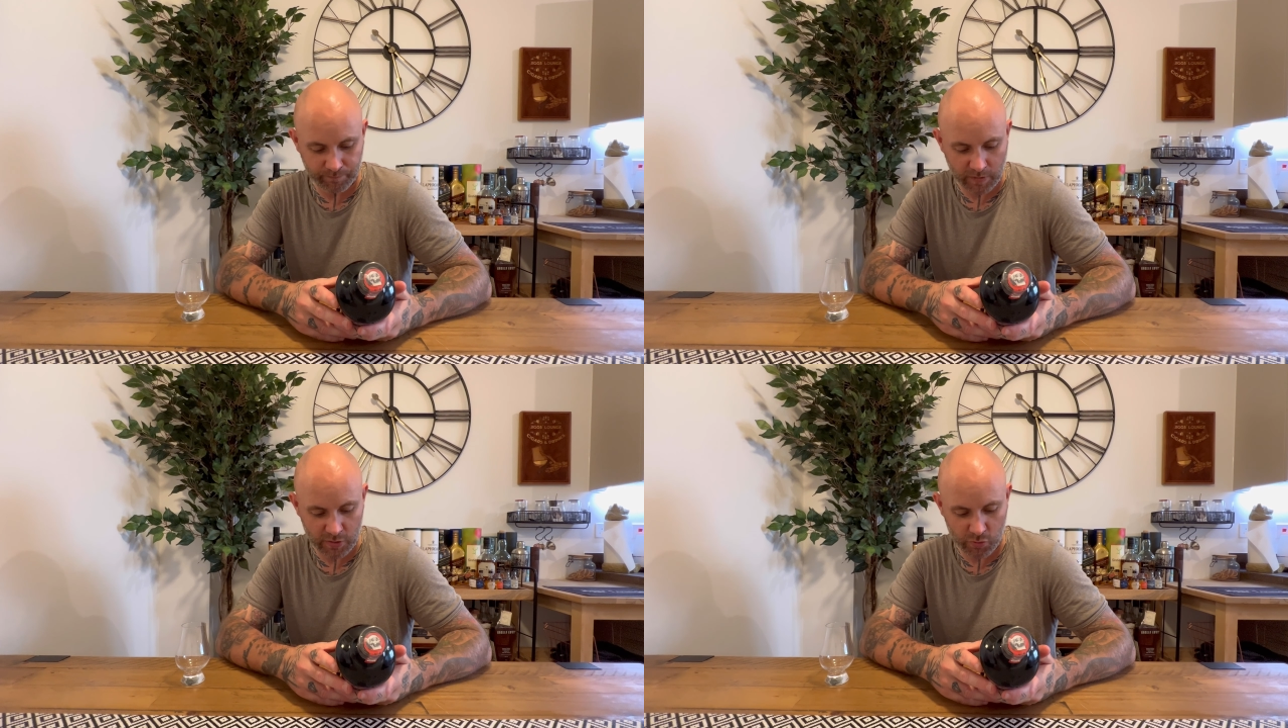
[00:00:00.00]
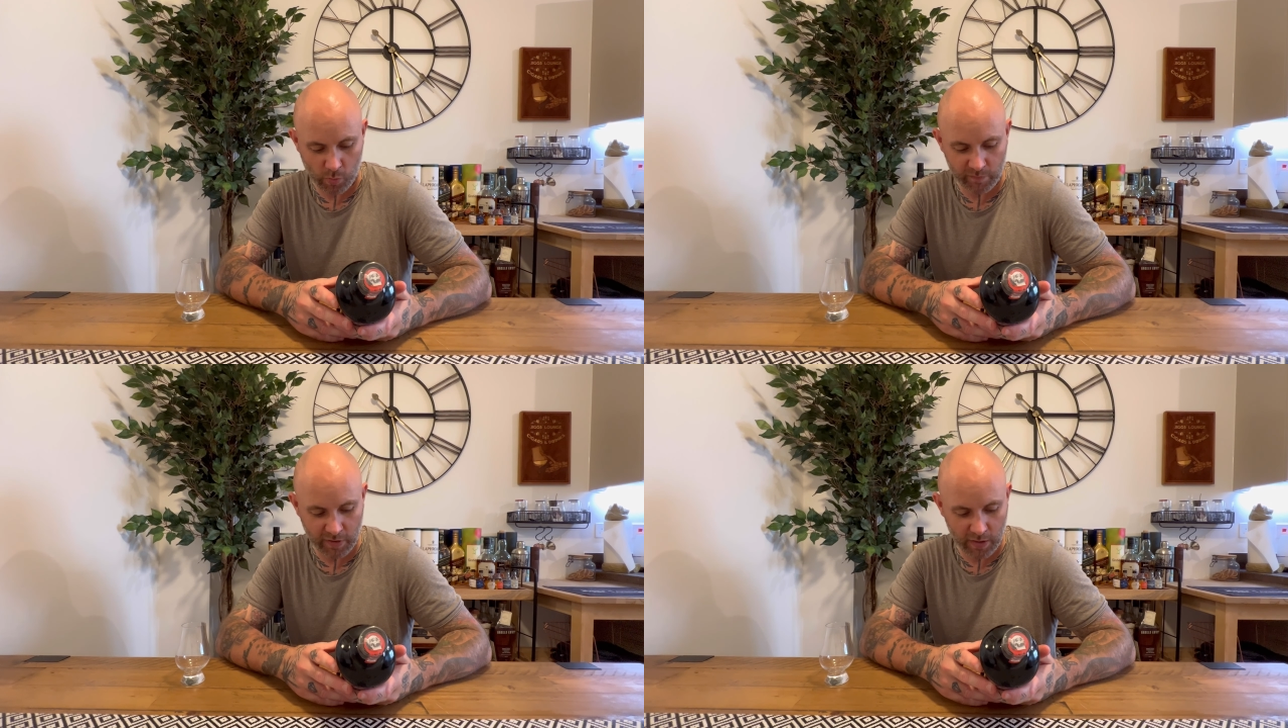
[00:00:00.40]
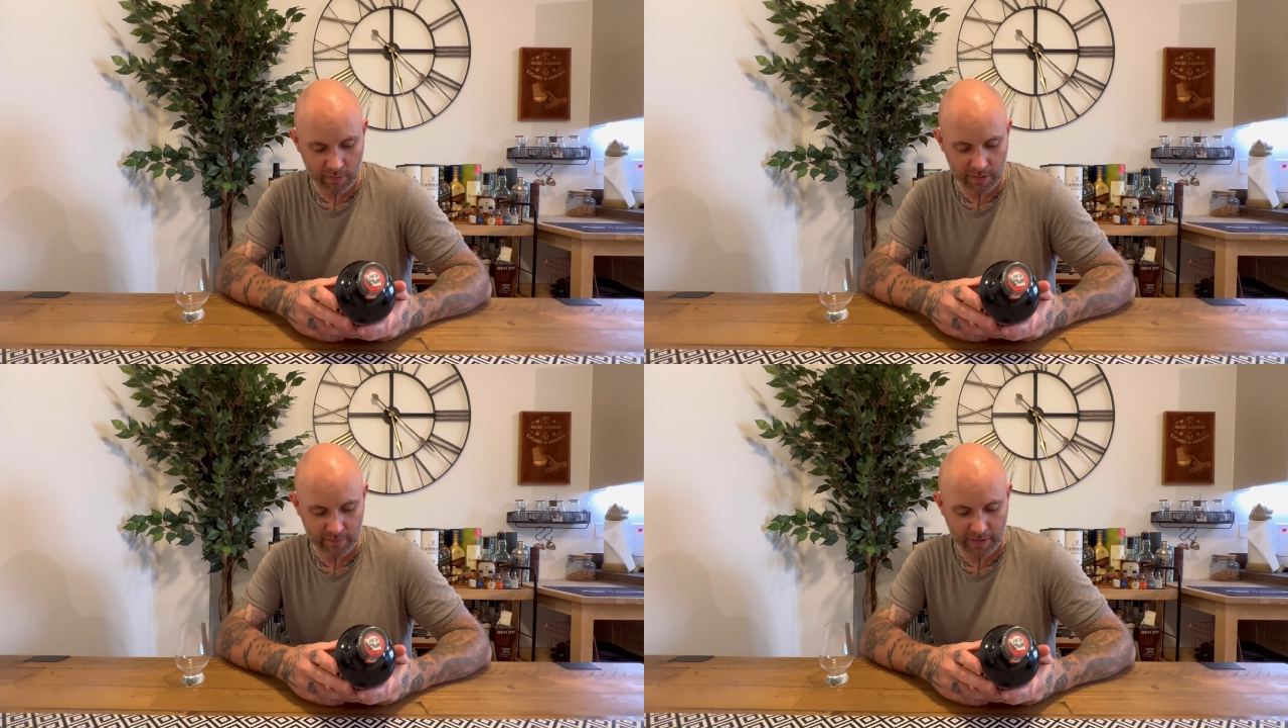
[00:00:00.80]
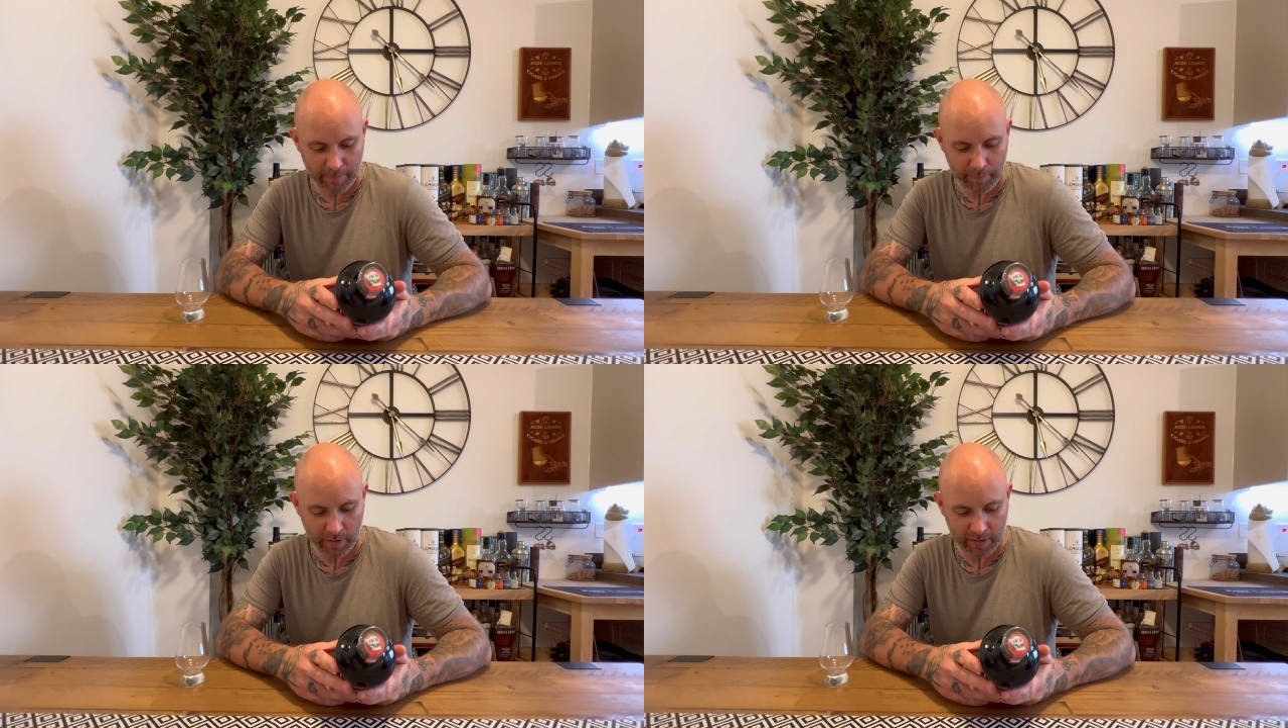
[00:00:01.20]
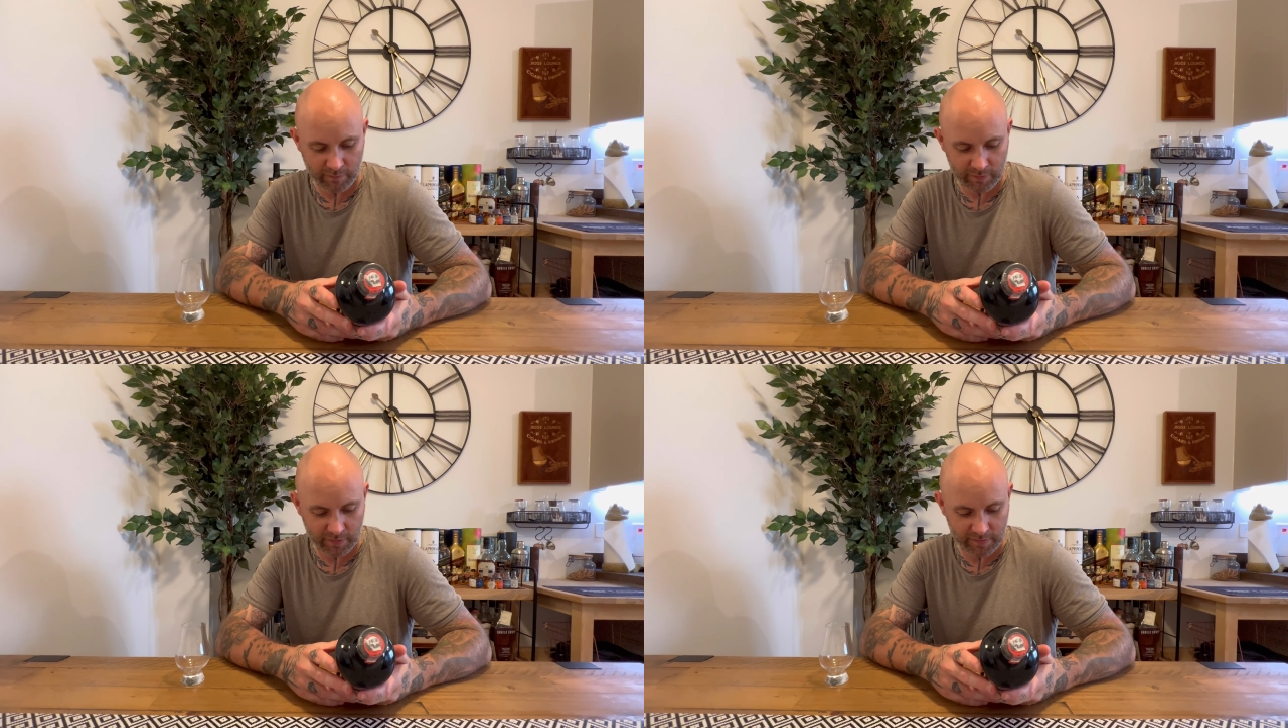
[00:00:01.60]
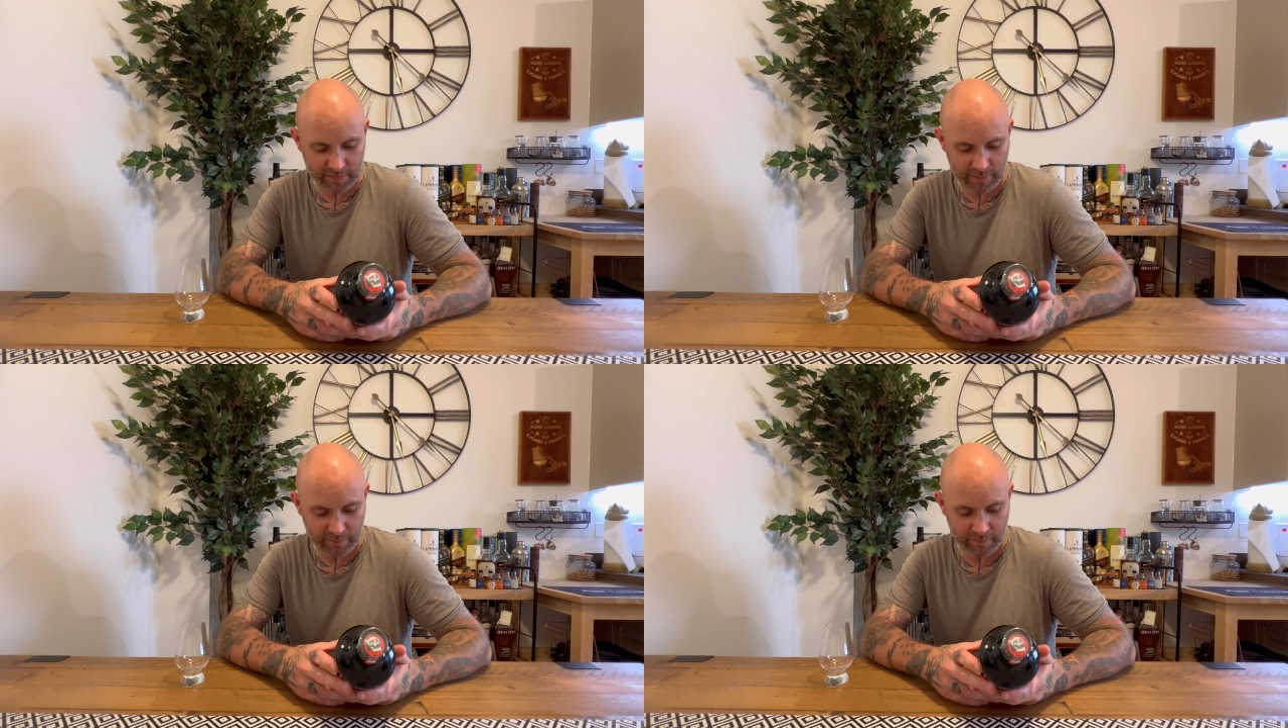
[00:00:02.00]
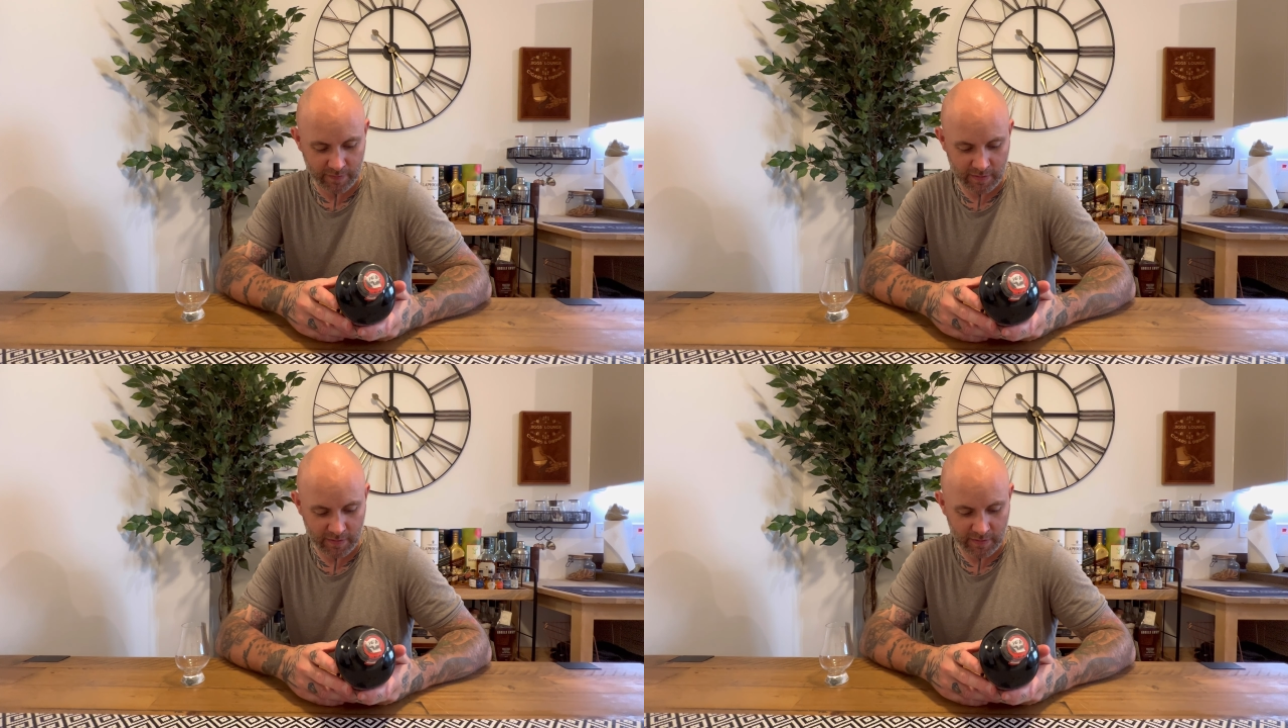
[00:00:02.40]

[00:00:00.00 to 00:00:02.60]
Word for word: Enjoy with cola and a bucket of the good stuff.